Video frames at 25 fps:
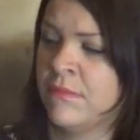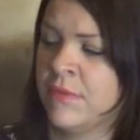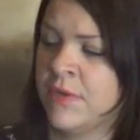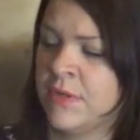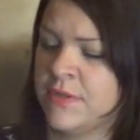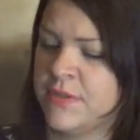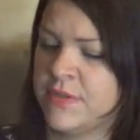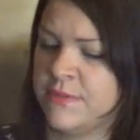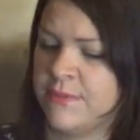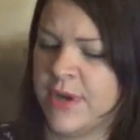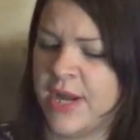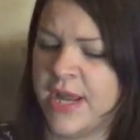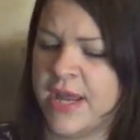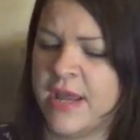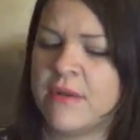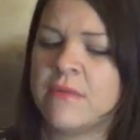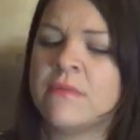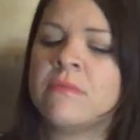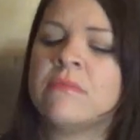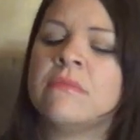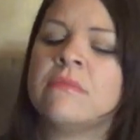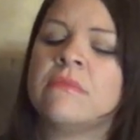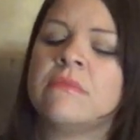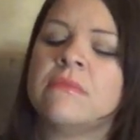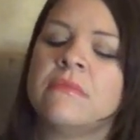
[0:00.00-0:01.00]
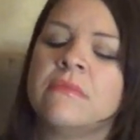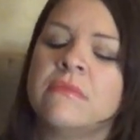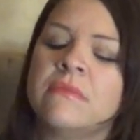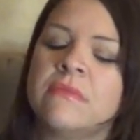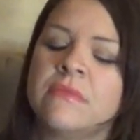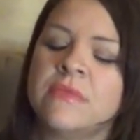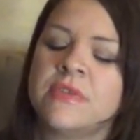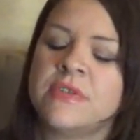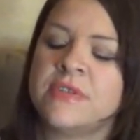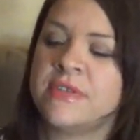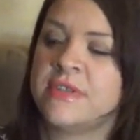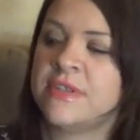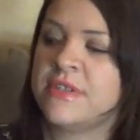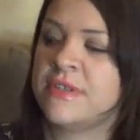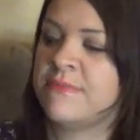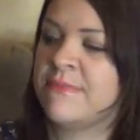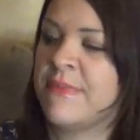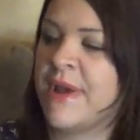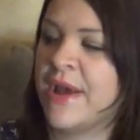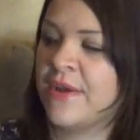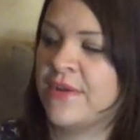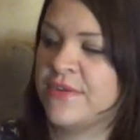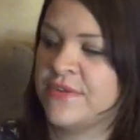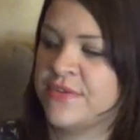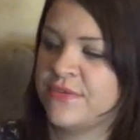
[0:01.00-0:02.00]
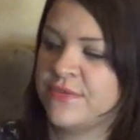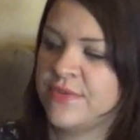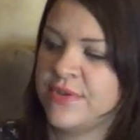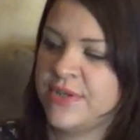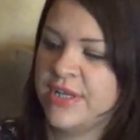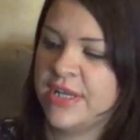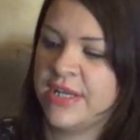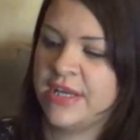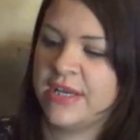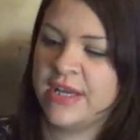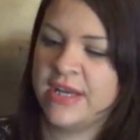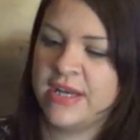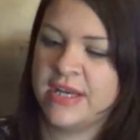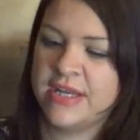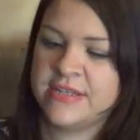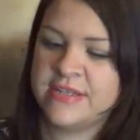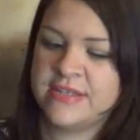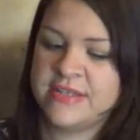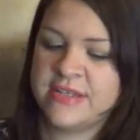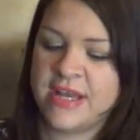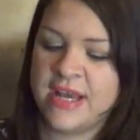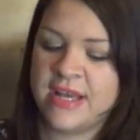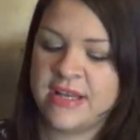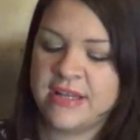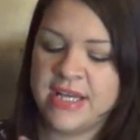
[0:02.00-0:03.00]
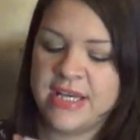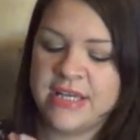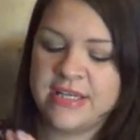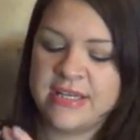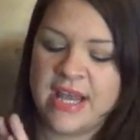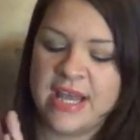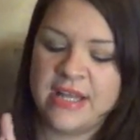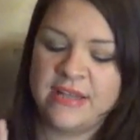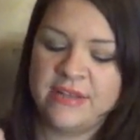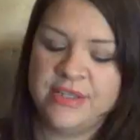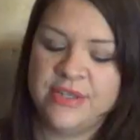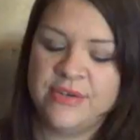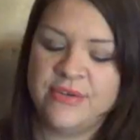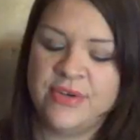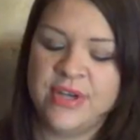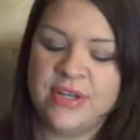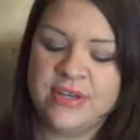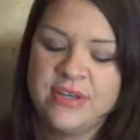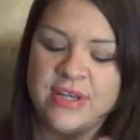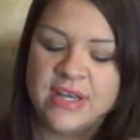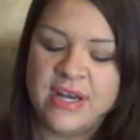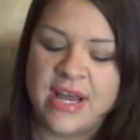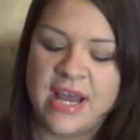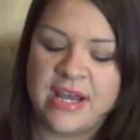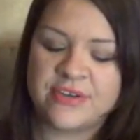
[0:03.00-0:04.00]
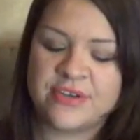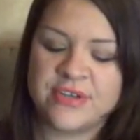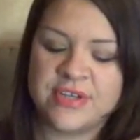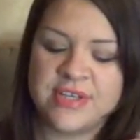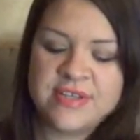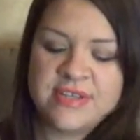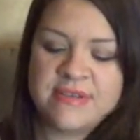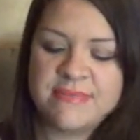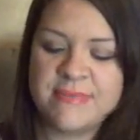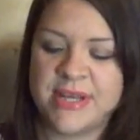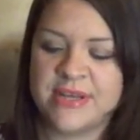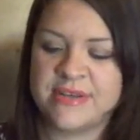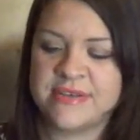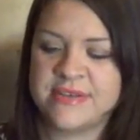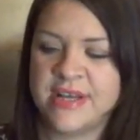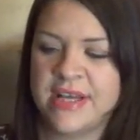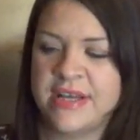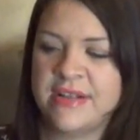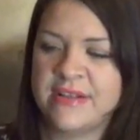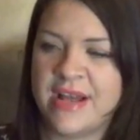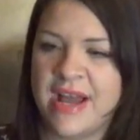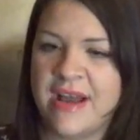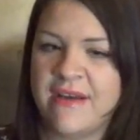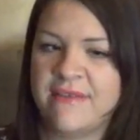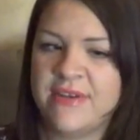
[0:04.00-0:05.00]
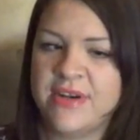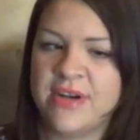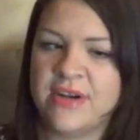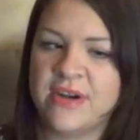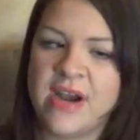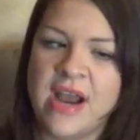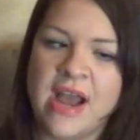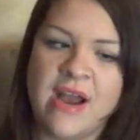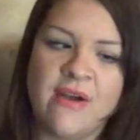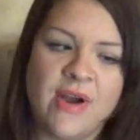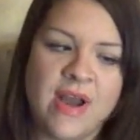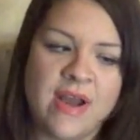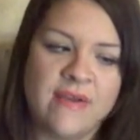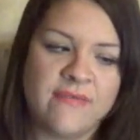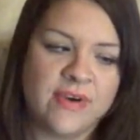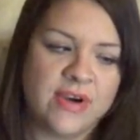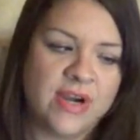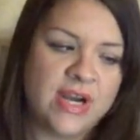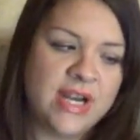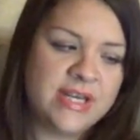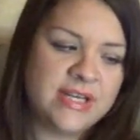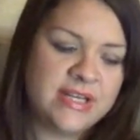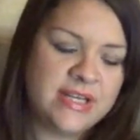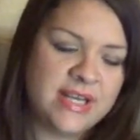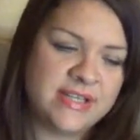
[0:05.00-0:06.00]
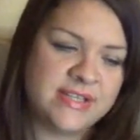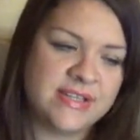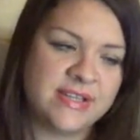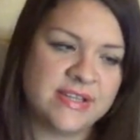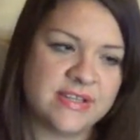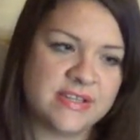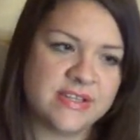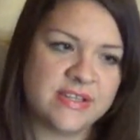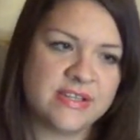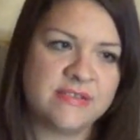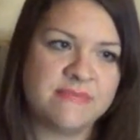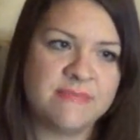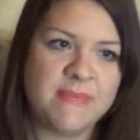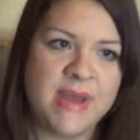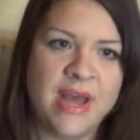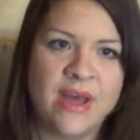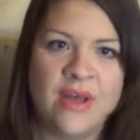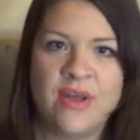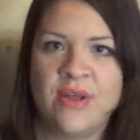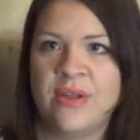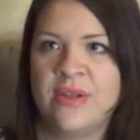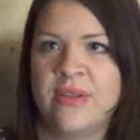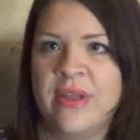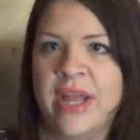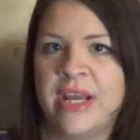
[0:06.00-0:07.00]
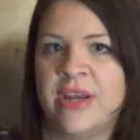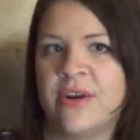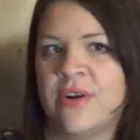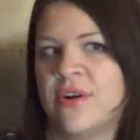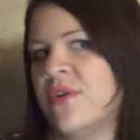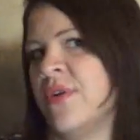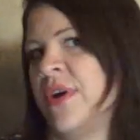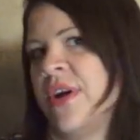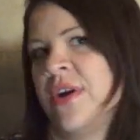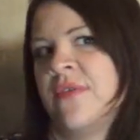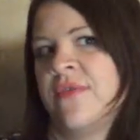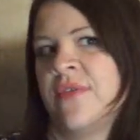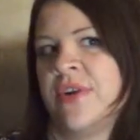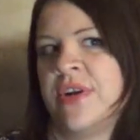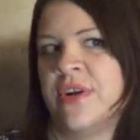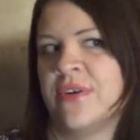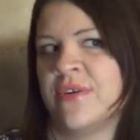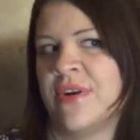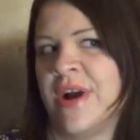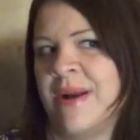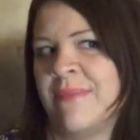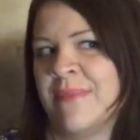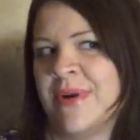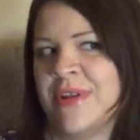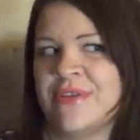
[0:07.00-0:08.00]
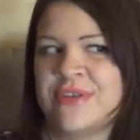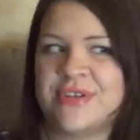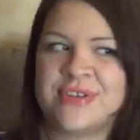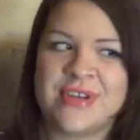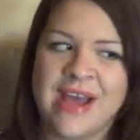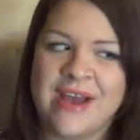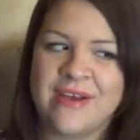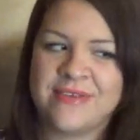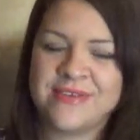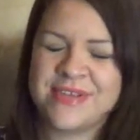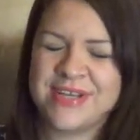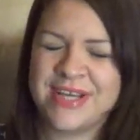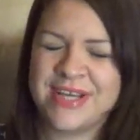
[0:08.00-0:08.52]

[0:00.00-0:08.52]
spray it. Smells really good. It's not like diluted. It actually smells like lavender. However, it doesn't smell like you're going over to your grandmother's house